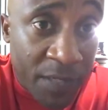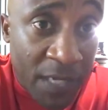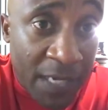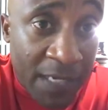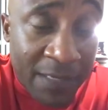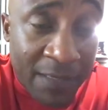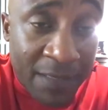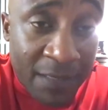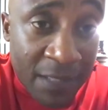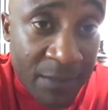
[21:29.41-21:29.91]
I
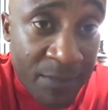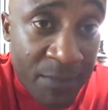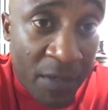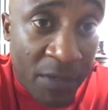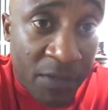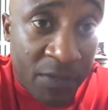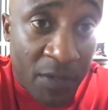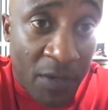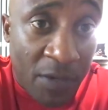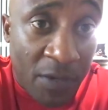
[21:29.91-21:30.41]
get
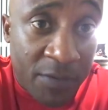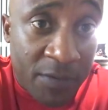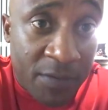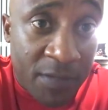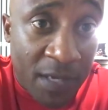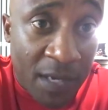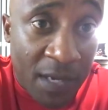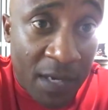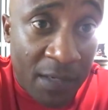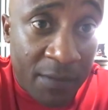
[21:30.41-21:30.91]
emails all the
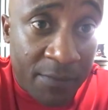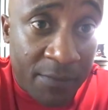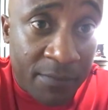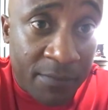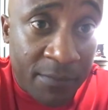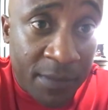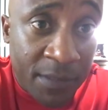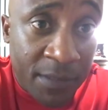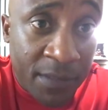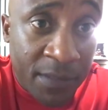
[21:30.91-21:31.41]
time.
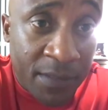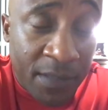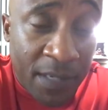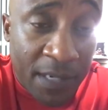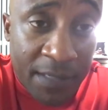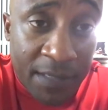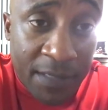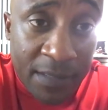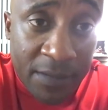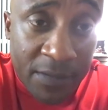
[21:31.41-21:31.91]
I
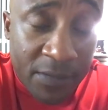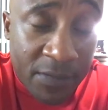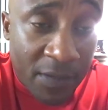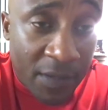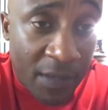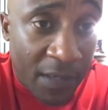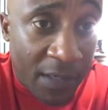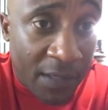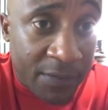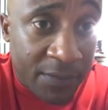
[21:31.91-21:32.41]
get
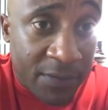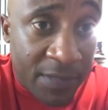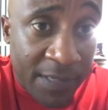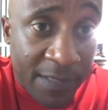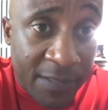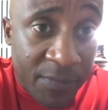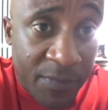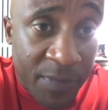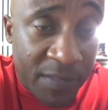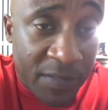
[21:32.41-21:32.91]

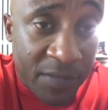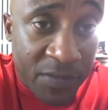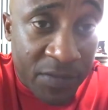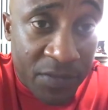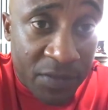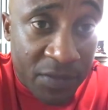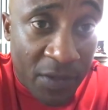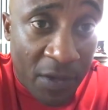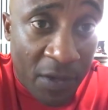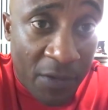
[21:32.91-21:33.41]
text
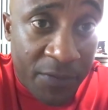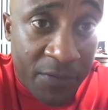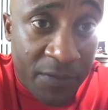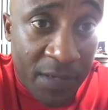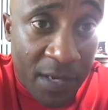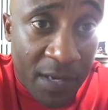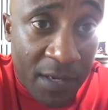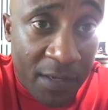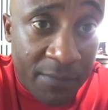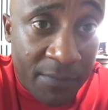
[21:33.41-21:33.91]
messages all the
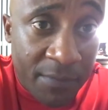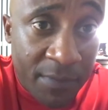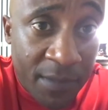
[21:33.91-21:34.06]
time.